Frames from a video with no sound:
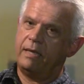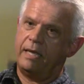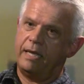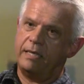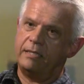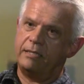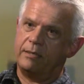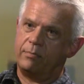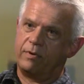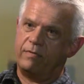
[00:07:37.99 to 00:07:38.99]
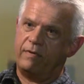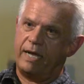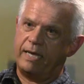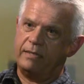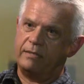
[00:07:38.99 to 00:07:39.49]
and to
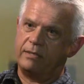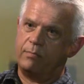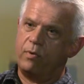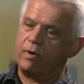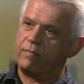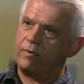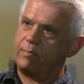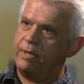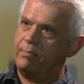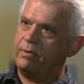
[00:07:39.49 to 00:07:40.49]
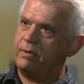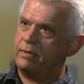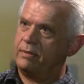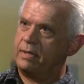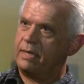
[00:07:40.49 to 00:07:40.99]
provide support for
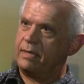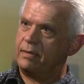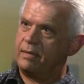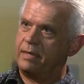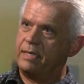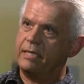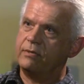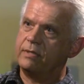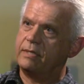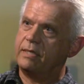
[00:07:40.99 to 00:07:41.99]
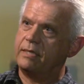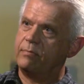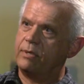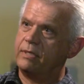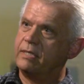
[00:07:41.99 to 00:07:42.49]
people interested in
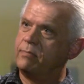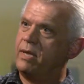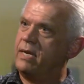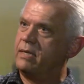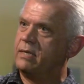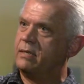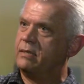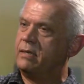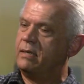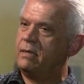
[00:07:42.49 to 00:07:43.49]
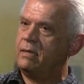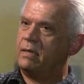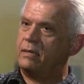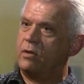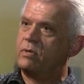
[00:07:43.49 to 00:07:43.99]
participating in
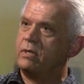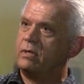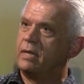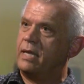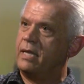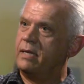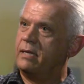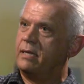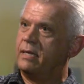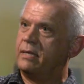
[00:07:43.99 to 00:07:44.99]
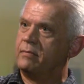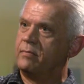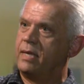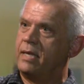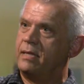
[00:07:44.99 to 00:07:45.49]
local and
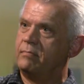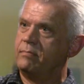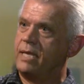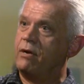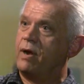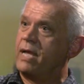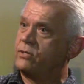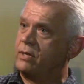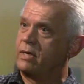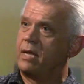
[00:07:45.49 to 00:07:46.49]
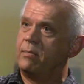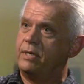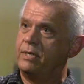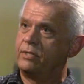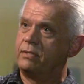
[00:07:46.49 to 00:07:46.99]
international
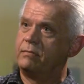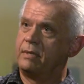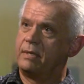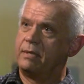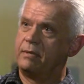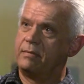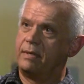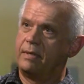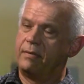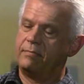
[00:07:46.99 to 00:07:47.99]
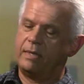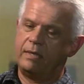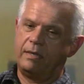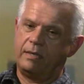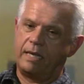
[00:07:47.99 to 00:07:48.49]
competition,
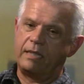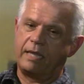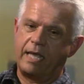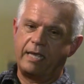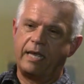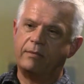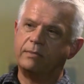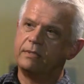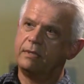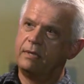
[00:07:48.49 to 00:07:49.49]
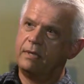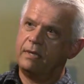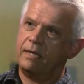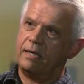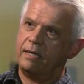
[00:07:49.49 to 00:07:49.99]
like the Gay Games,
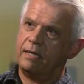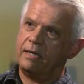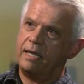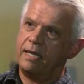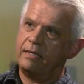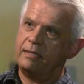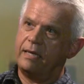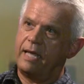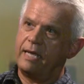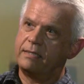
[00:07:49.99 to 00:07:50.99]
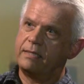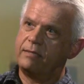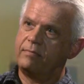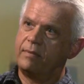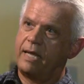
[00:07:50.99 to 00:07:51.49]
and as a